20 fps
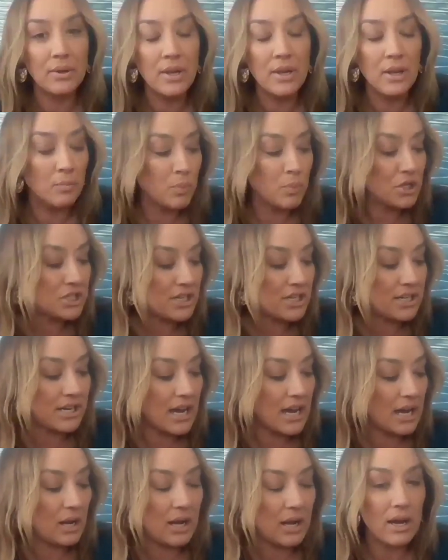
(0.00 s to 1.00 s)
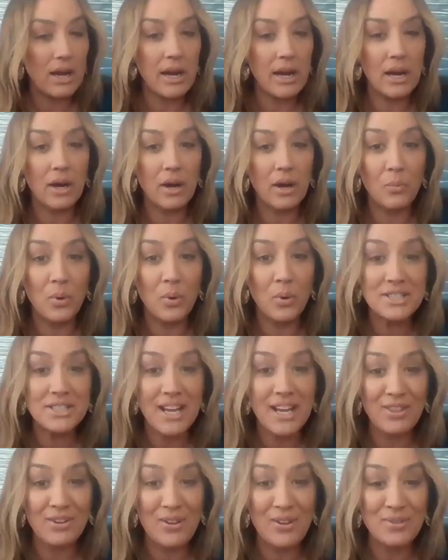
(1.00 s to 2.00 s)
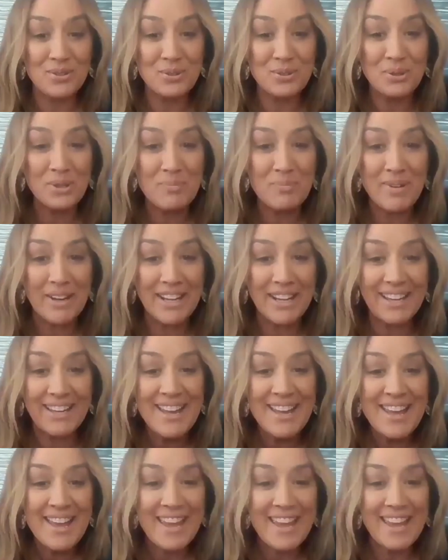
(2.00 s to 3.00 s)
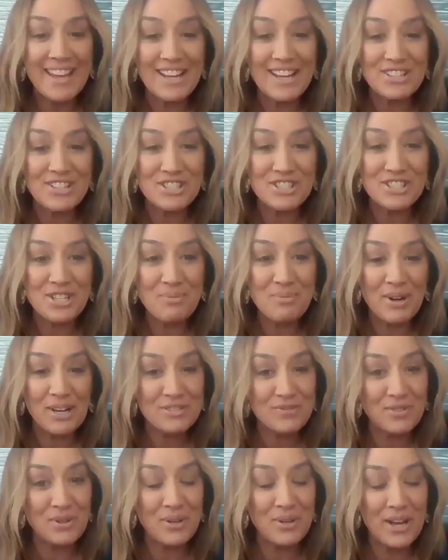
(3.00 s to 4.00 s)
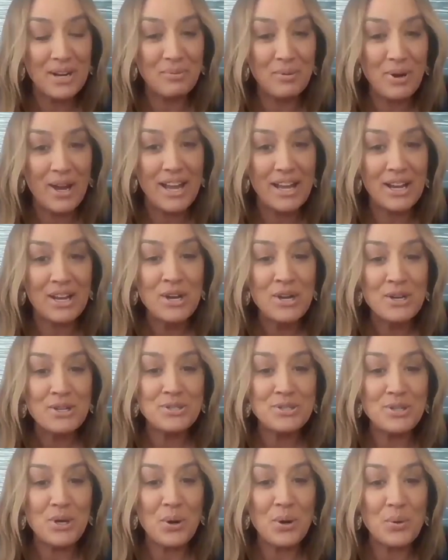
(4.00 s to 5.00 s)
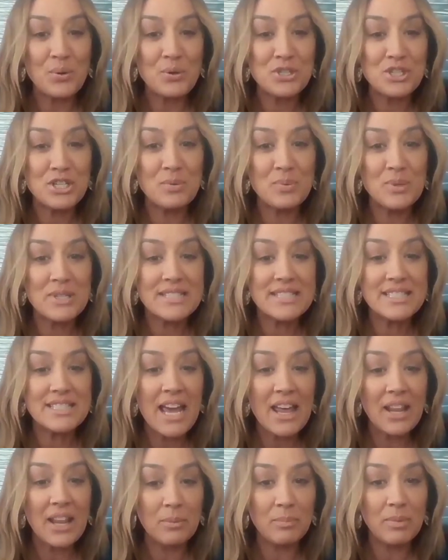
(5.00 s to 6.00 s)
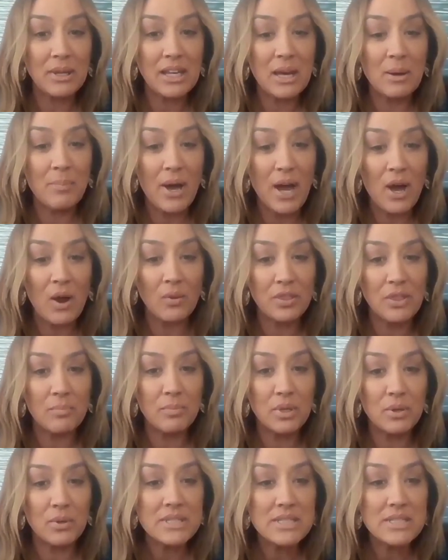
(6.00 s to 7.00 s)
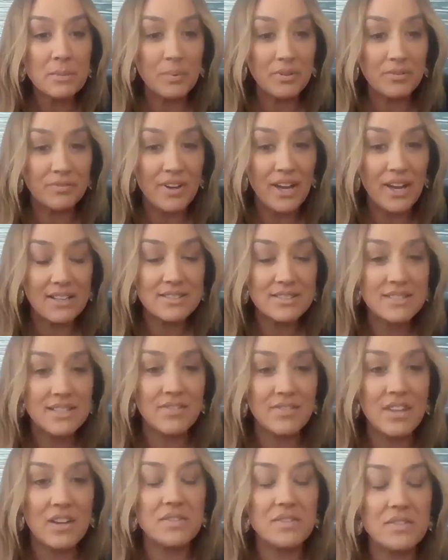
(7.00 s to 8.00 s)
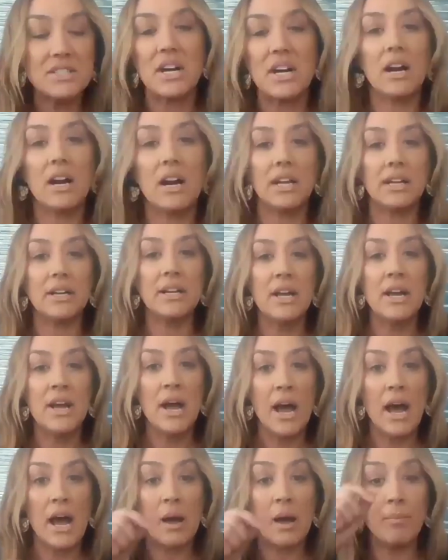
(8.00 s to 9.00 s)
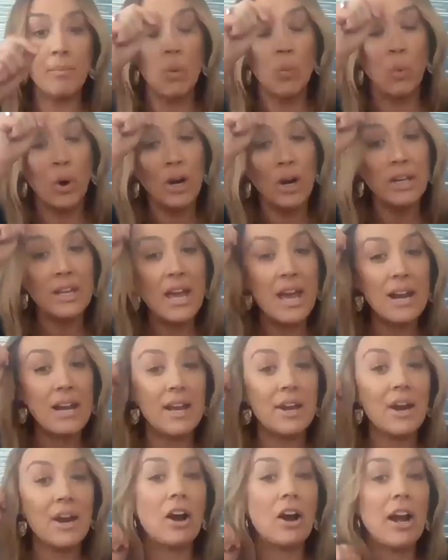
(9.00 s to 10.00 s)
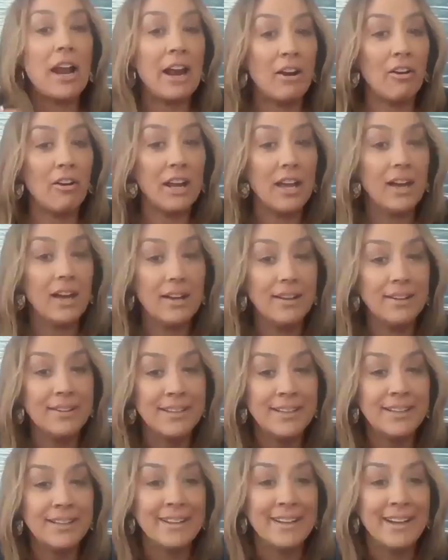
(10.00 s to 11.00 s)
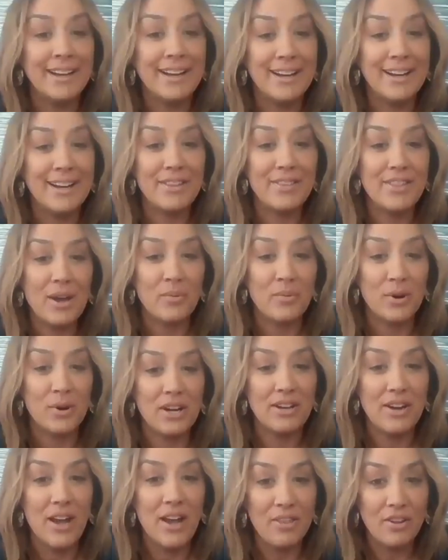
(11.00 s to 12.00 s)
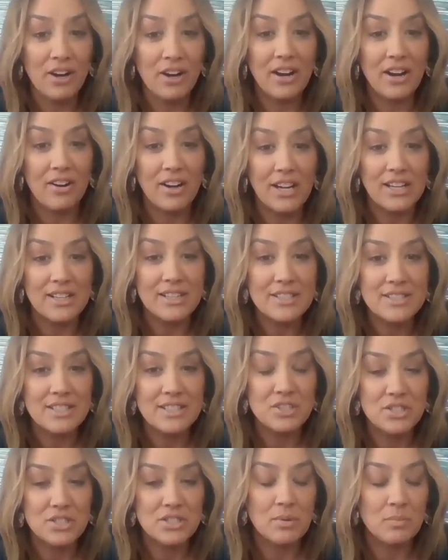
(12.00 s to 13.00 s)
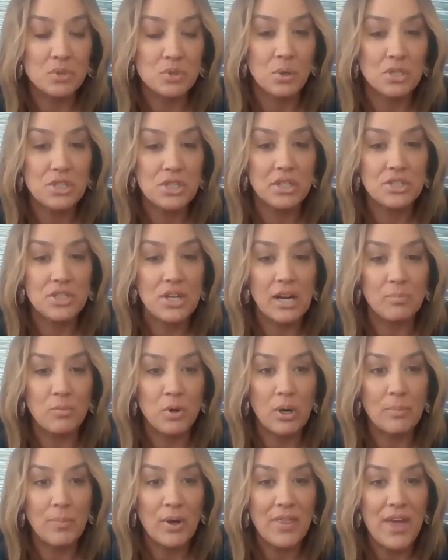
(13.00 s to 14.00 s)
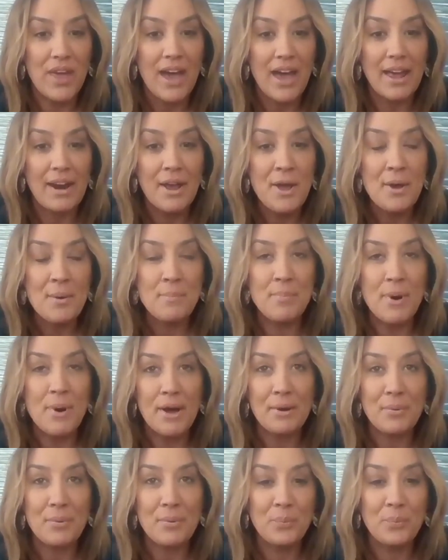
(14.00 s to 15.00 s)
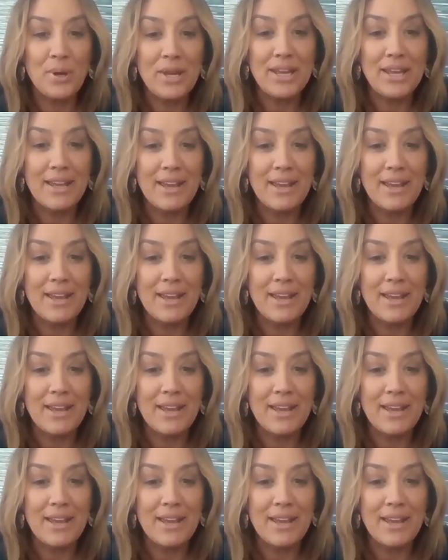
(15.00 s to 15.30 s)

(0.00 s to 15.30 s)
Bridget and I worked together on the school committee, and she works for United Way. So she was telling me about the municipal funds that they've started that weren't yet in our area, that were in other areas. And so I'm sure she can talk more about that. But we